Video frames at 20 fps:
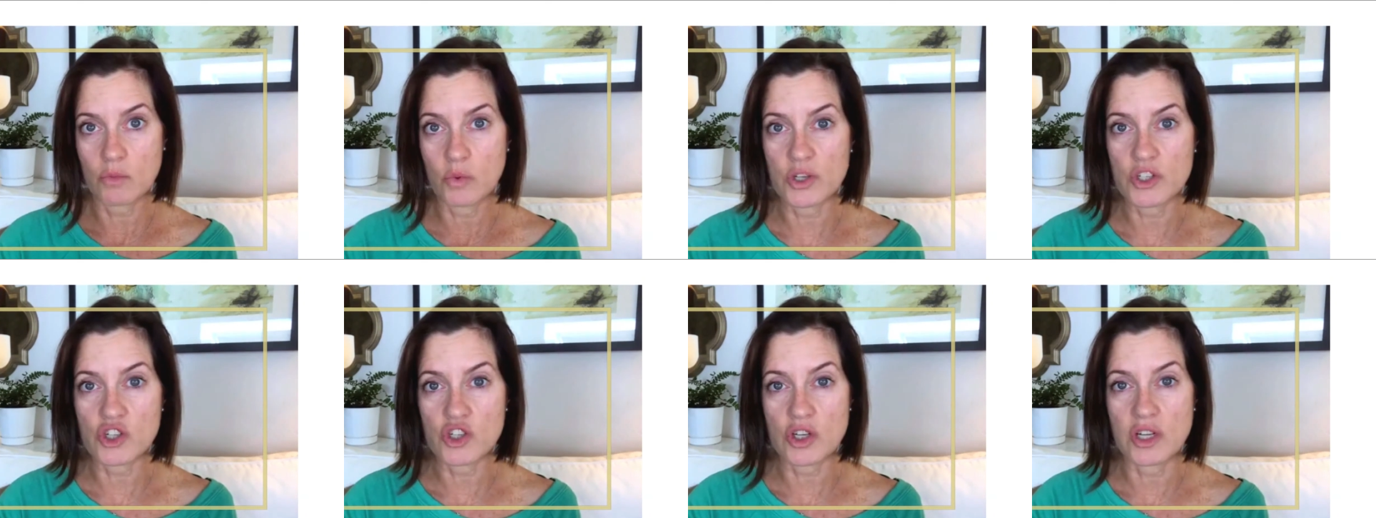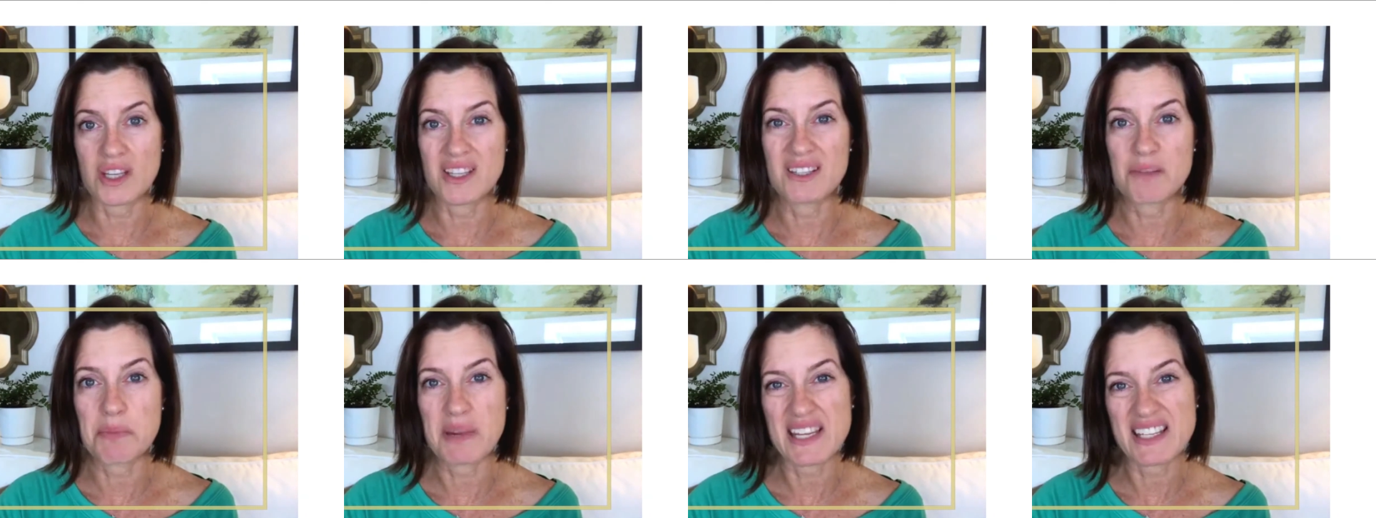which
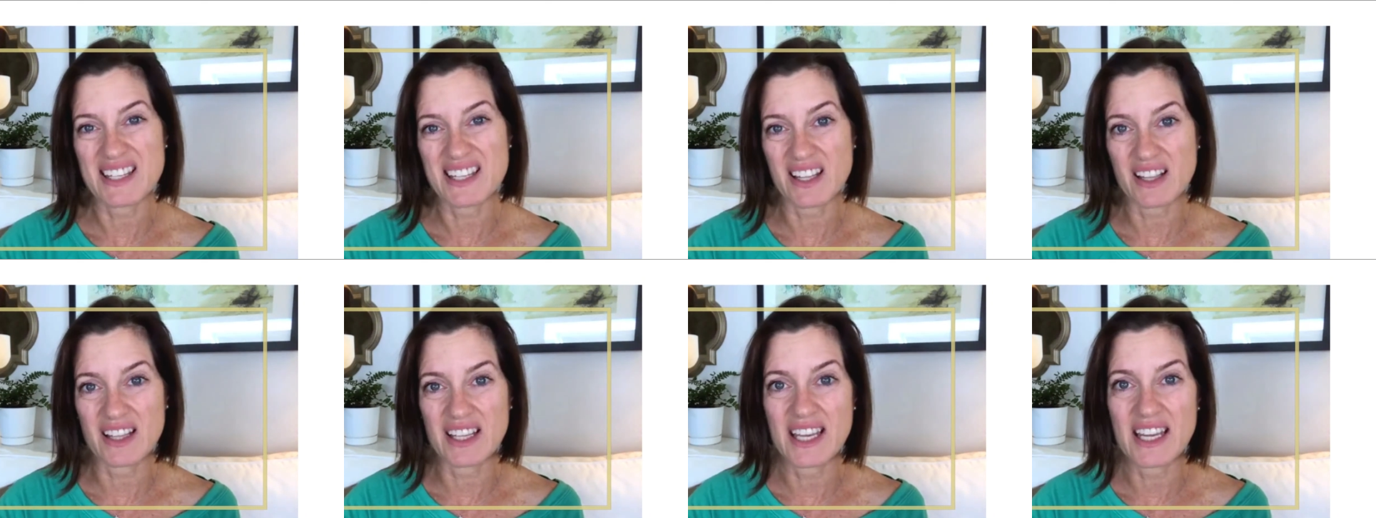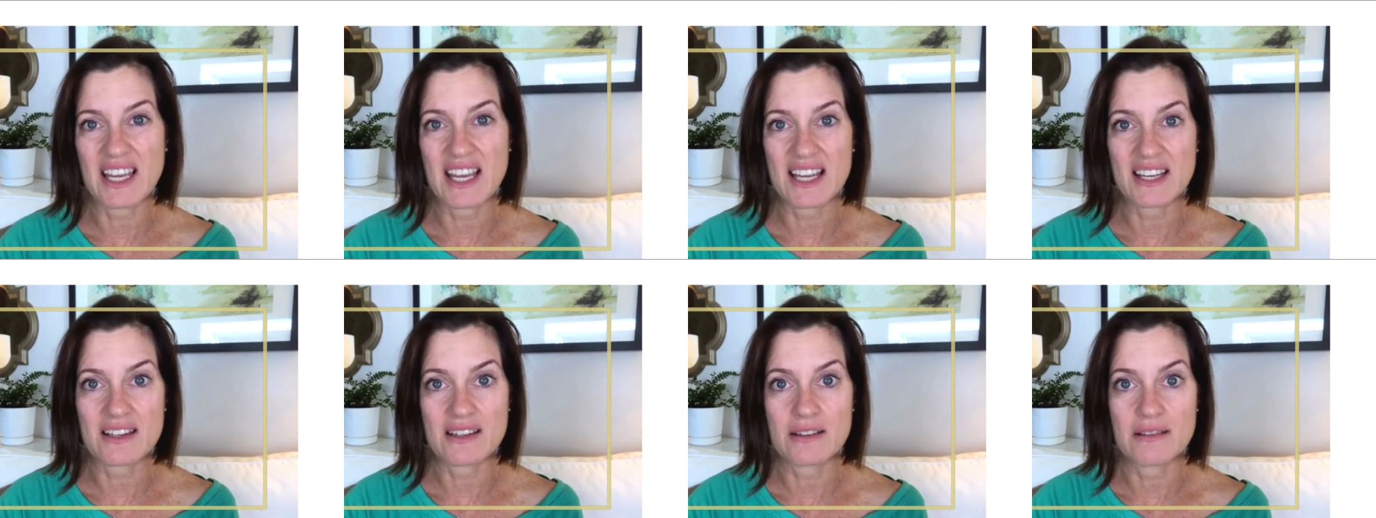is basically
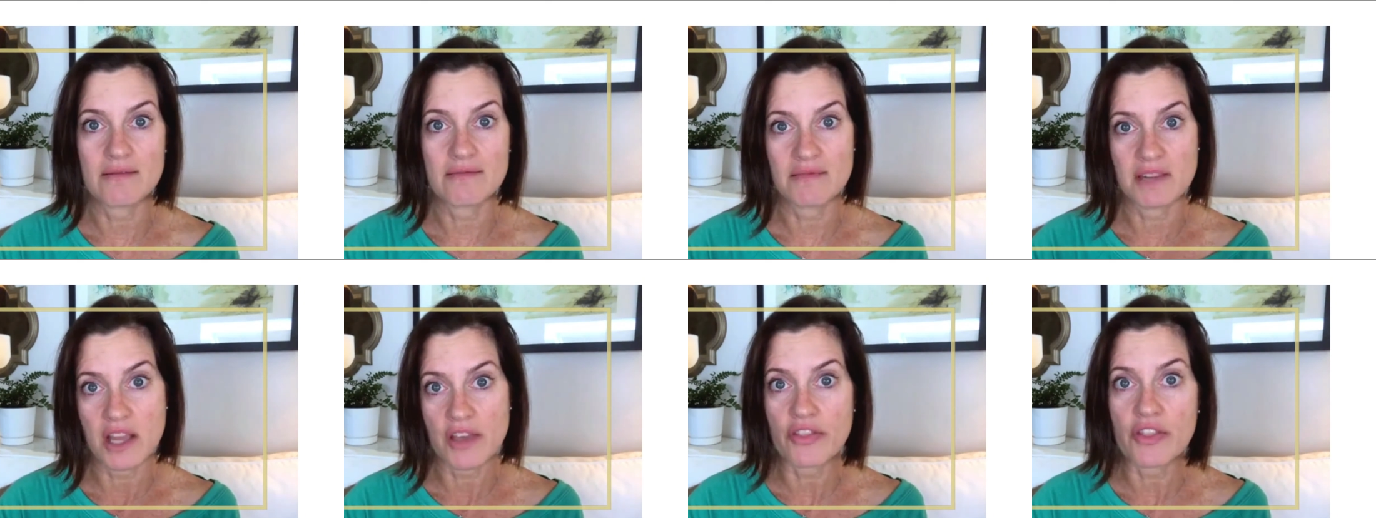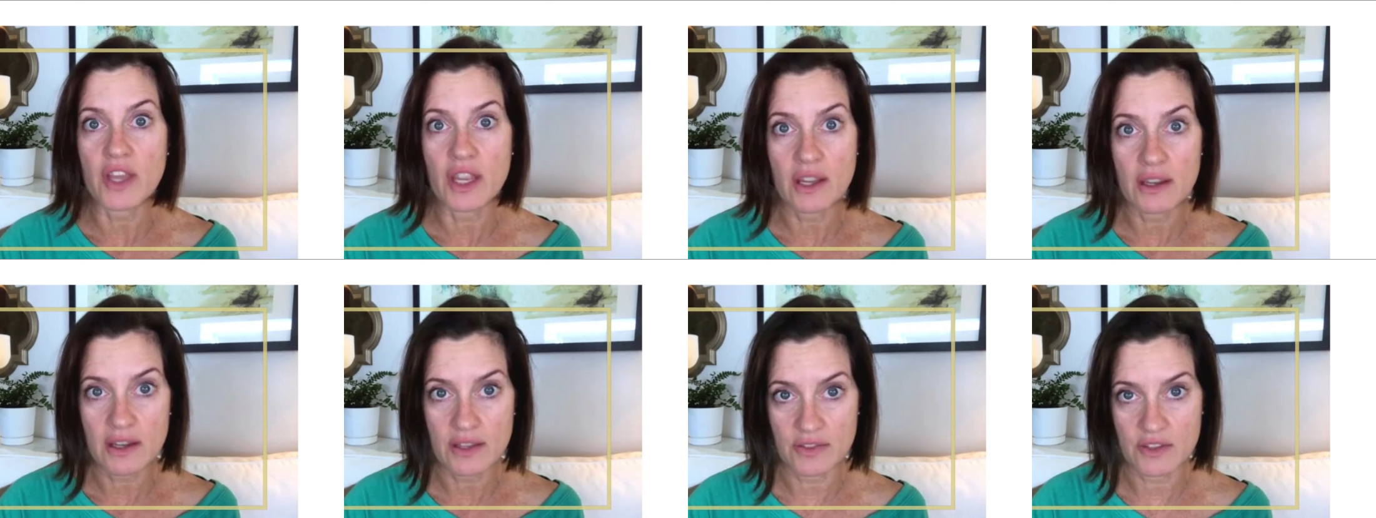at
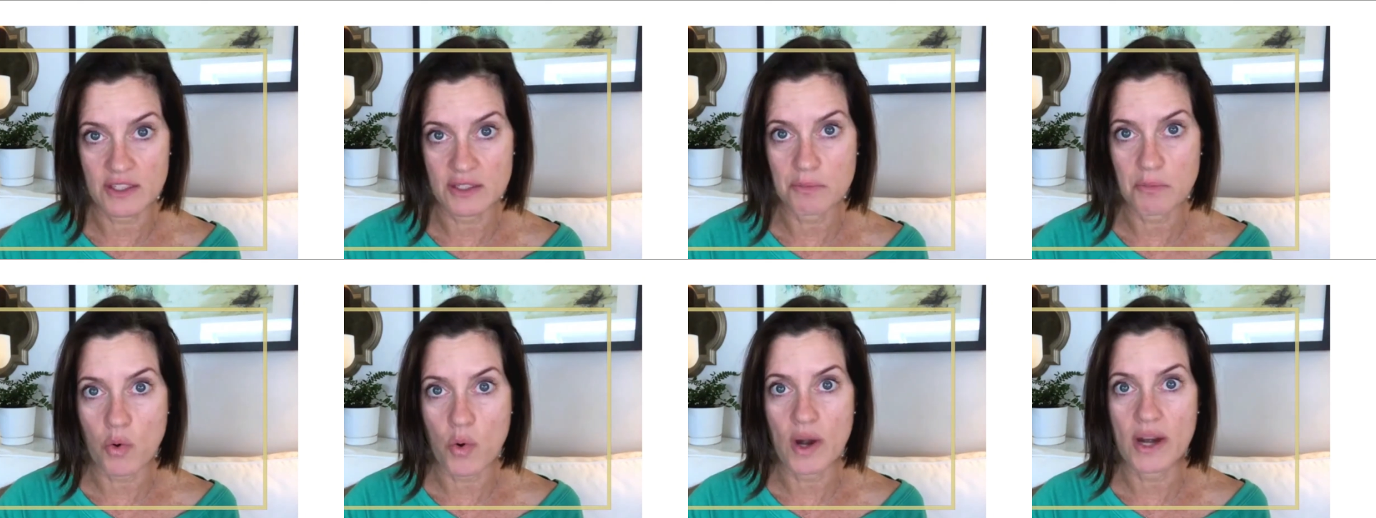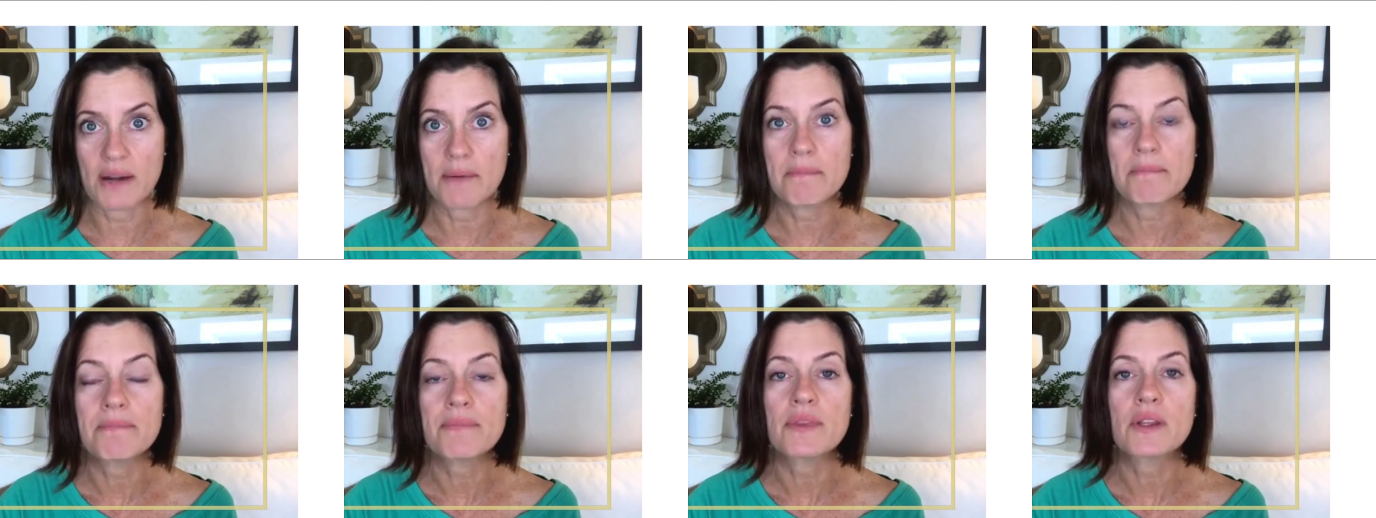nothing at this point,
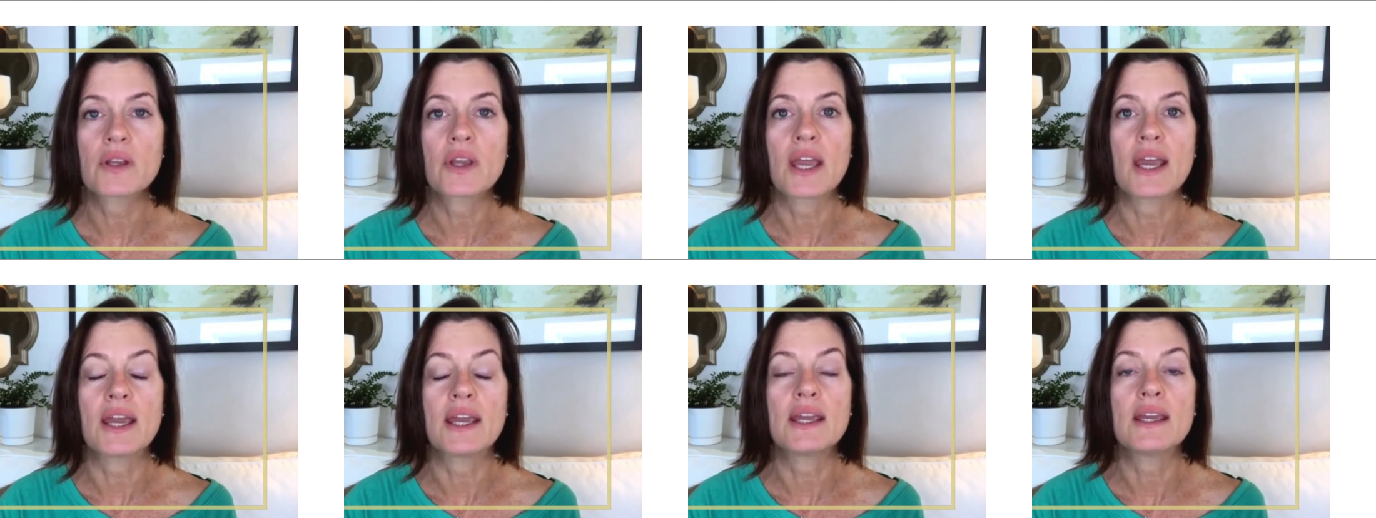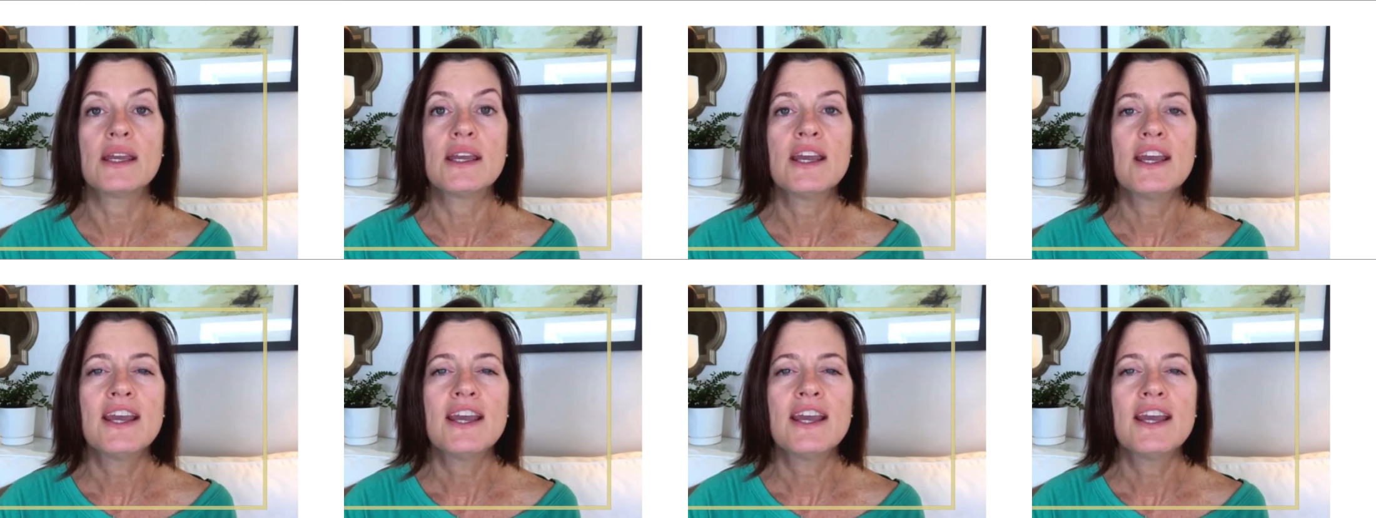okay?